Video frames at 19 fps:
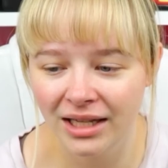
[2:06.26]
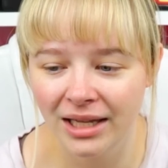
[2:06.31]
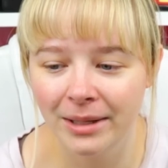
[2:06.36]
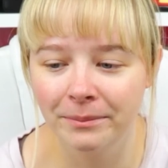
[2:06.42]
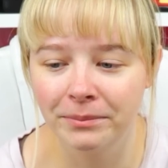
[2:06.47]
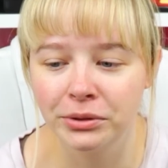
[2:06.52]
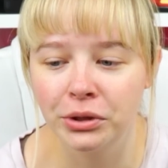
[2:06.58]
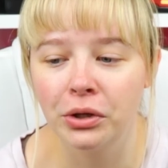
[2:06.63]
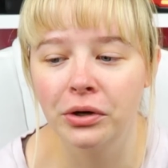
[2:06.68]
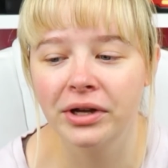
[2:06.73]

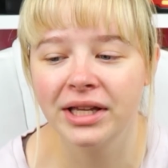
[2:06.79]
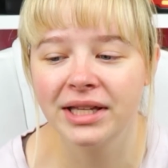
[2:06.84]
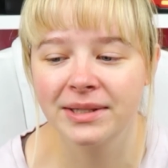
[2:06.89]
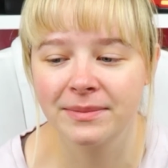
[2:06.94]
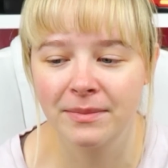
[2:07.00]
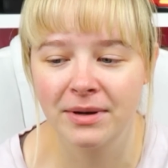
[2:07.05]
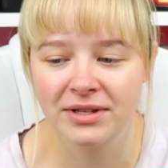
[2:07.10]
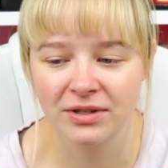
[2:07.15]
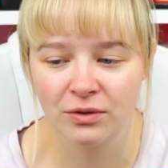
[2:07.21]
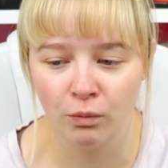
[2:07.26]
Employees
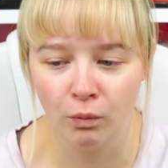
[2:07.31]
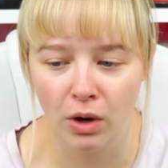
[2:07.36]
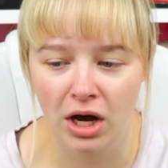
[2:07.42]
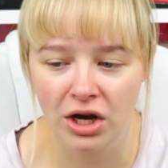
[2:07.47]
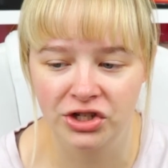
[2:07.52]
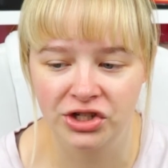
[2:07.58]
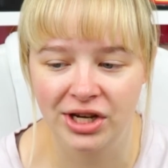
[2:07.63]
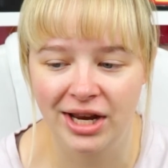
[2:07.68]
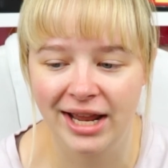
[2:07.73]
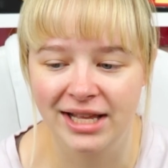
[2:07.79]
must
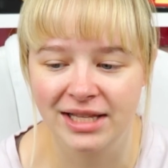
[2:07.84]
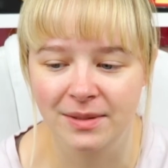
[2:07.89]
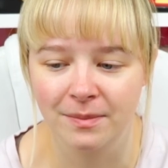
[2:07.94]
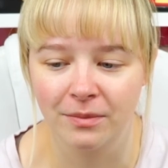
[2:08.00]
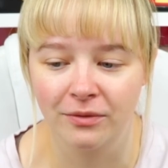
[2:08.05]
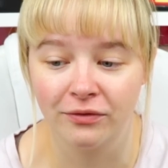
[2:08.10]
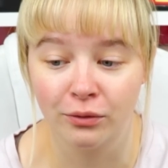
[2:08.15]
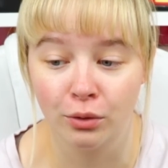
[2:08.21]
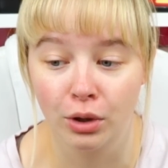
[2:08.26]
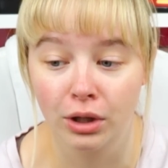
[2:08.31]
wash hands
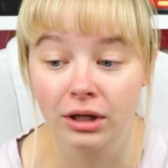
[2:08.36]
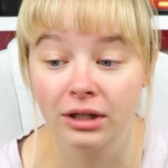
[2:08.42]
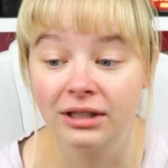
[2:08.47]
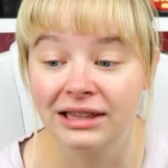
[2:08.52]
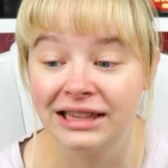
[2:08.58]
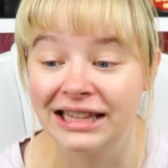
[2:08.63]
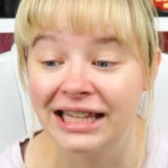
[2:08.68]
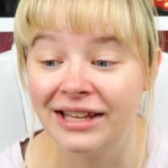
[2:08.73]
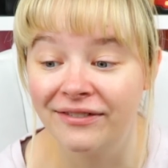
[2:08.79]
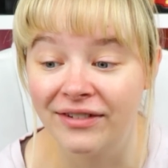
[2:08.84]
before
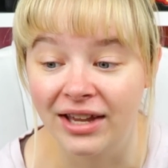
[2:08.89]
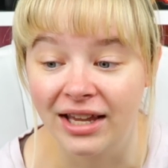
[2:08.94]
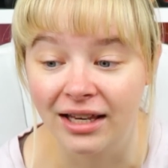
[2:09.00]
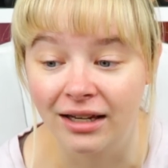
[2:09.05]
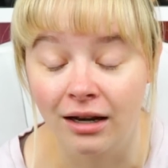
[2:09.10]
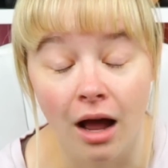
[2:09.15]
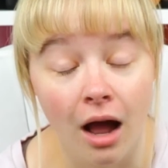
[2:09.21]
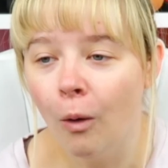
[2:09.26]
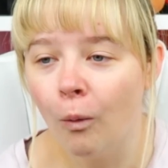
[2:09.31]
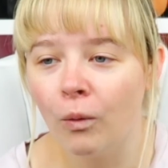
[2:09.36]

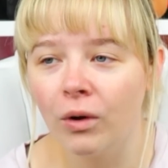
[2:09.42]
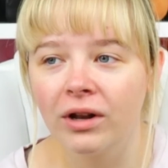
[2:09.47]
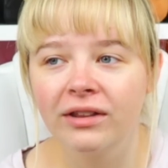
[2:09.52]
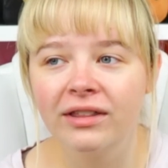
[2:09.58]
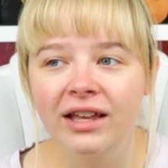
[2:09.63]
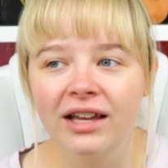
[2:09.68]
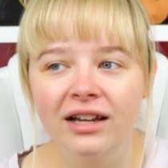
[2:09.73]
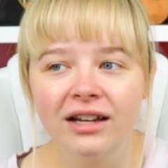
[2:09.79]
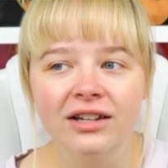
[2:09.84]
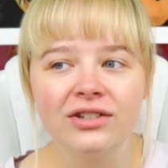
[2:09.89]
living. What are
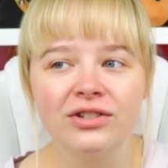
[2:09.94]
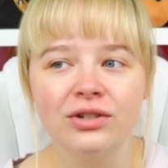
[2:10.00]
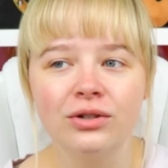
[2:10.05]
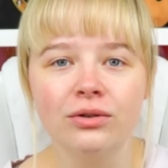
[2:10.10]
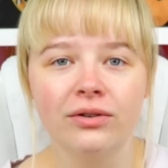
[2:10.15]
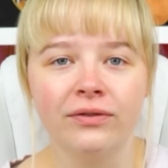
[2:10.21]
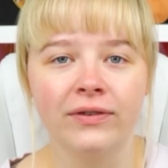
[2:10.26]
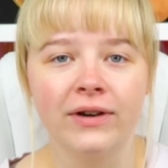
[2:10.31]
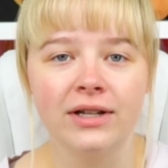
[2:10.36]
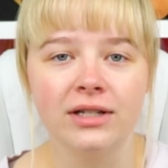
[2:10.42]
they gonna
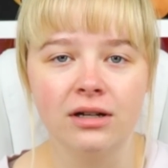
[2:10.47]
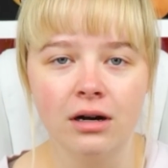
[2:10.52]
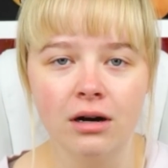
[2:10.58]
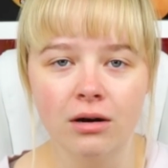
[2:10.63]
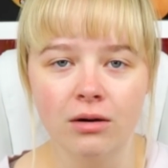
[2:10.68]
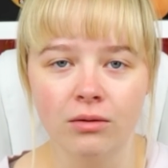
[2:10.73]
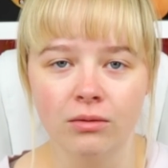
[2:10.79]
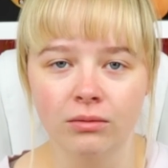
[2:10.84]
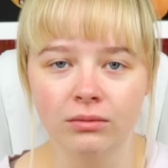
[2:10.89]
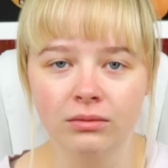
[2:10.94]
do if I
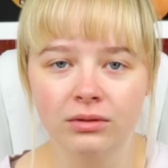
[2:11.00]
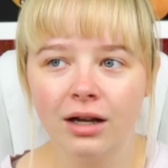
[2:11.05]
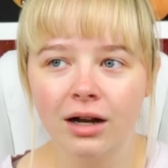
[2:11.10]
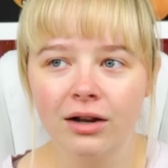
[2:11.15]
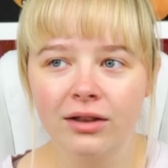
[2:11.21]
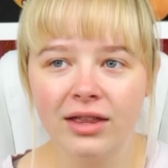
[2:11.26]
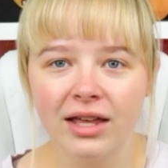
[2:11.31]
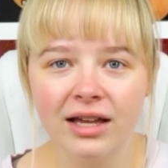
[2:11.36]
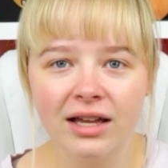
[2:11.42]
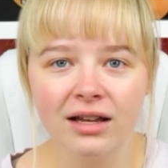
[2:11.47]
don't?
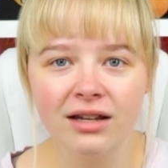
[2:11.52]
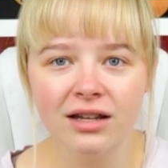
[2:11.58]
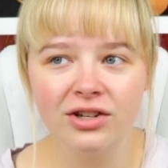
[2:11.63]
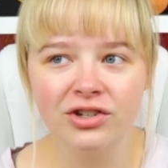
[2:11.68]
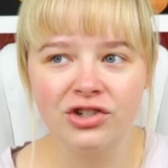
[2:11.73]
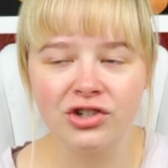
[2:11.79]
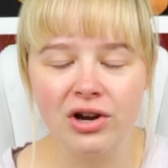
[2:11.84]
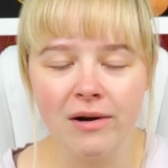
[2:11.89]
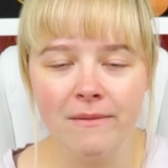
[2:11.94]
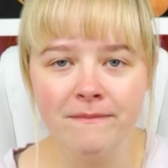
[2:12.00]
Are they
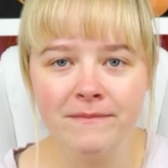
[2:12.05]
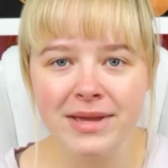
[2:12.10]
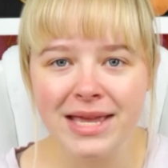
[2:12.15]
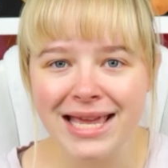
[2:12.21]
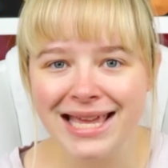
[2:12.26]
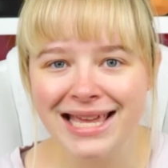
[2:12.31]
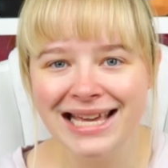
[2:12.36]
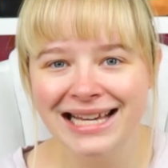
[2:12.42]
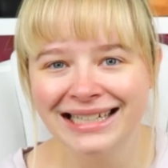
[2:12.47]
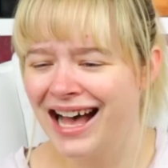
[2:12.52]
gonna jump
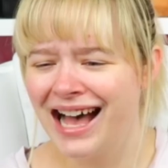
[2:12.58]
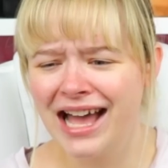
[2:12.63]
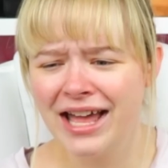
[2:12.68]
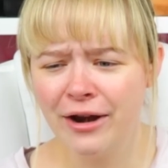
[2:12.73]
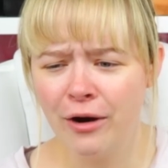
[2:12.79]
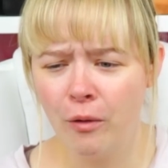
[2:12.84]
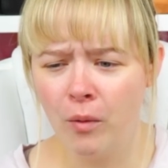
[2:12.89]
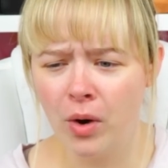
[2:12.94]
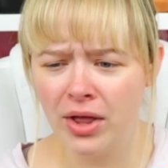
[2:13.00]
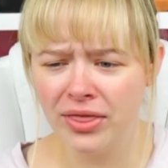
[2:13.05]
me? I
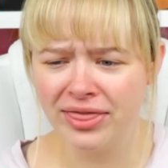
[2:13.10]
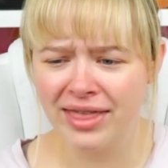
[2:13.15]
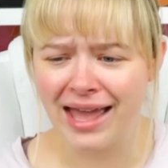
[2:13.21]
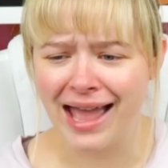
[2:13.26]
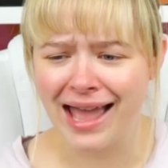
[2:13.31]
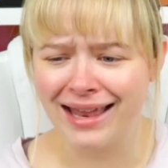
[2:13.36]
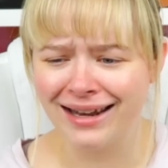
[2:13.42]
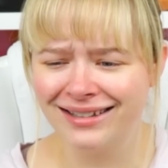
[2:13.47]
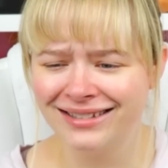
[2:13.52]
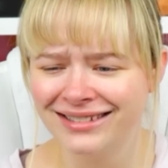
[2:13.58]
don't want
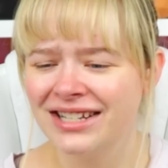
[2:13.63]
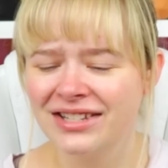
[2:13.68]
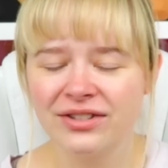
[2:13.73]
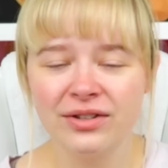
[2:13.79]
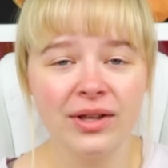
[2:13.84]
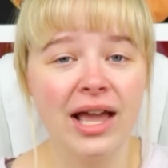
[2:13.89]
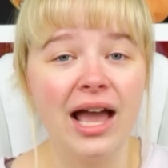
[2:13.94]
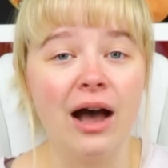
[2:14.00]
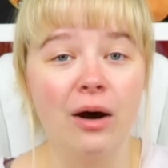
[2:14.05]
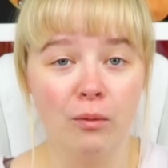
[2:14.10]
that. So
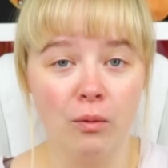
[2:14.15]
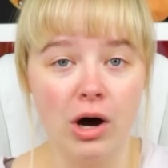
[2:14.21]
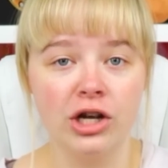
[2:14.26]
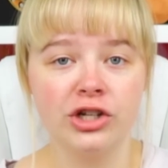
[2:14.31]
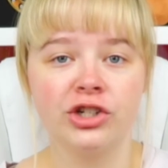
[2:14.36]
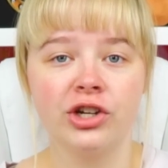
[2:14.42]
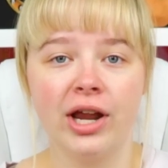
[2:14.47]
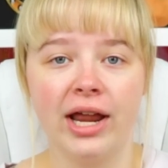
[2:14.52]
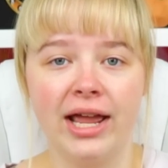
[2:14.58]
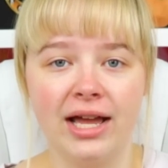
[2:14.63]
yeah,
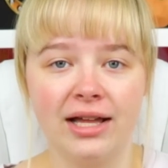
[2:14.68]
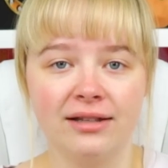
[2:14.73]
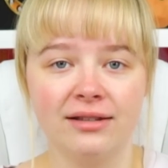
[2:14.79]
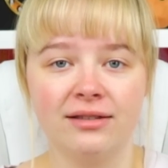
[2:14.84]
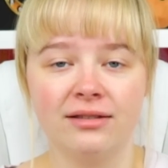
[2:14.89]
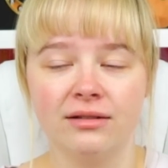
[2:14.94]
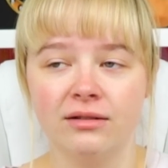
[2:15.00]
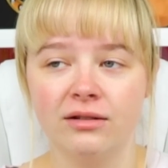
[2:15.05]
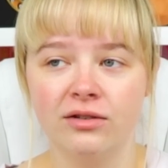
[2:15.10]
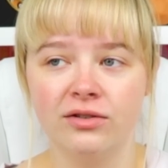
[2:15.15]
wash your
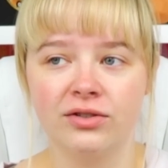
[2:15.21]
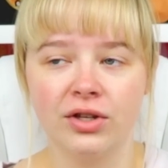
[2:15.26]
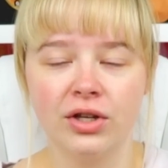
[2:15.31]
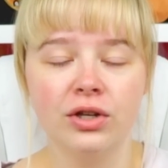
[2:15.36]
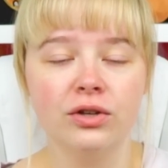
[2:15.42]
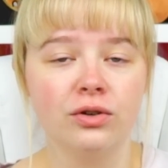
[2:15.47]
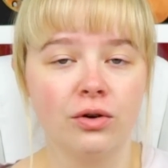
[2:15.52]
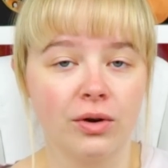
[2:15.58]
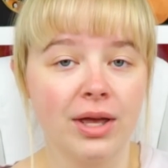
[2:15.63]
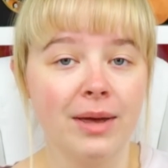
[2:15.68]
hands so
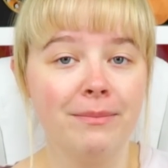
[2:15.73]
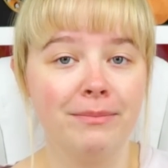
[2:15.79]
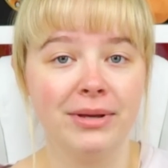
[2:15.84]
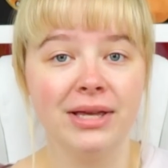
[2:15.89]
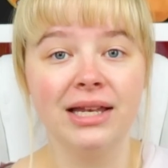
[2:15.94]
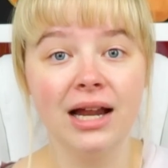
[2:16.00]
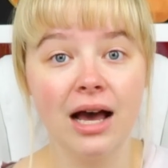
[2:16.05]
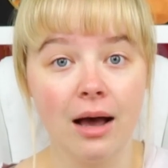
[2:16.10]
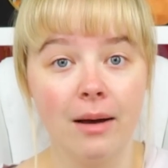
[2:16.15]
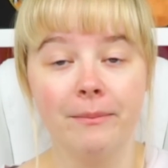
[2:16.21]
you don't get
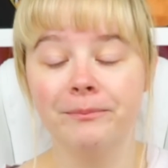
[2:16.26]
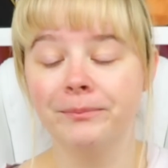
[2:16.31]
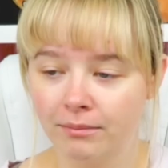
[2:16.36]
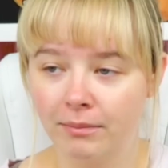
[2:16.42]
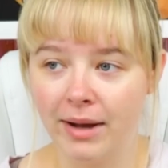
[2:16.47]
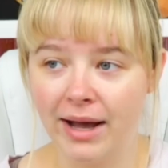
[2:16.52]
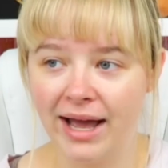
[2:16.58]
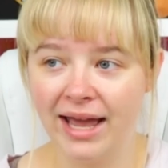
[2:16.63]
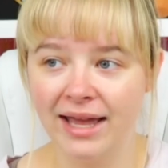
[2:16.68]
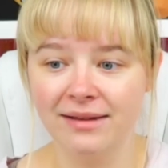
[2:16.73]
beat up
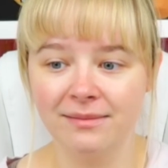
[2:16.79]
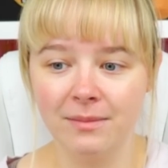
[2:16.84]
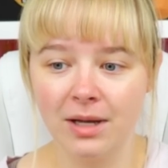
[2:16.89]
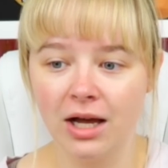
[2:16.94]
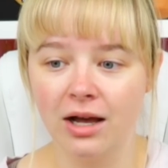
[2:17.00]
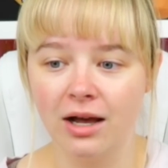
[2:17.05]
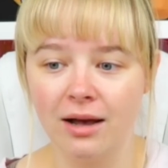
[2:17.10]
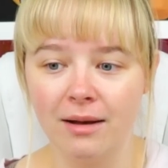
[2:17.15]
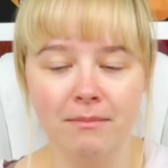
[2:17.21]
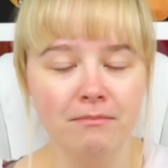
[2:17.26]
by
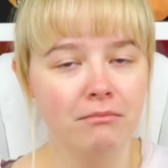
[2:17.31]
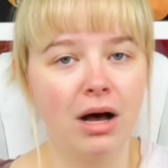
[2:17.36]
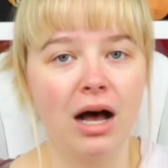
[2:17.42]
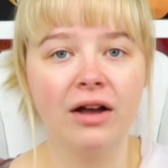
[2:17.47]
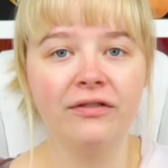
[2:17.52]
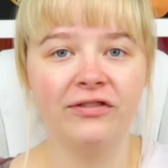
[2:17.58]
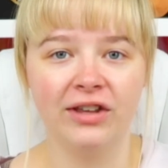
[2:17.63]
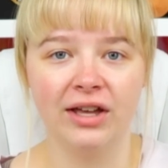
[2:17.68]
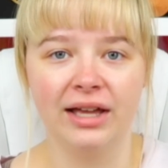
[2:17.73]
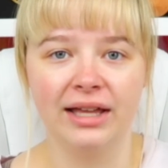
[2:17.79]
a
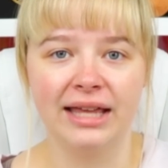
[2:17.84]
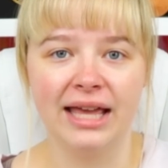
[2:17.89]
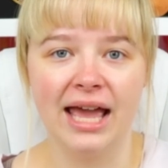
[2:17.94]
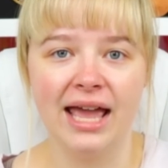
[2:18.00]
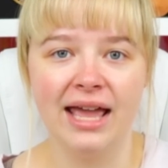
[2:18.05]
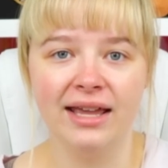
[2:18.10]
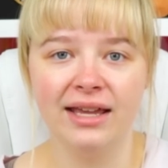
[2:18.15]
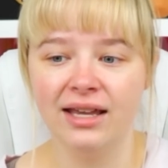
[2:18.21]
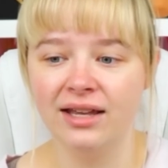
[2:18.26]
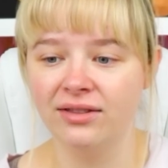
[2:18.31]
mafia
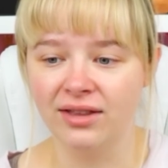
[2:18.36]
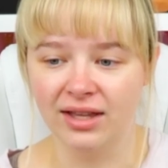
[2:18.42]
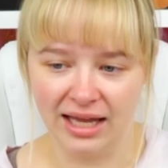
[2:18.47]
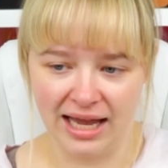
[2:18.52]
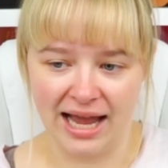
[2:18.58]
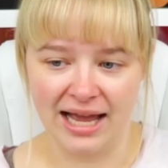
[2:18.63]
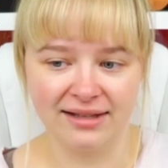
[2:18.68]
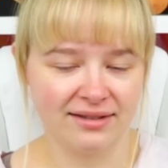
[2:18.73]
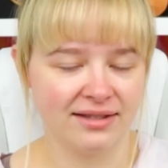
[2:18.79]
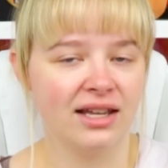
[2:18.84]
gang in the
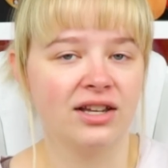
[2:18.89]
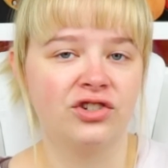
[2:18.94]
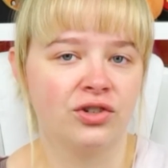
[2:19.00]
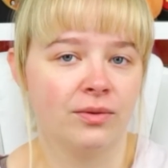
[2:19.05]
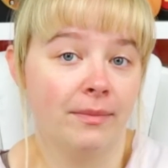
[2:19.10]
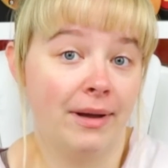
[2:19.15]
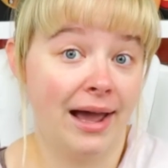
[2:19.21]
gas station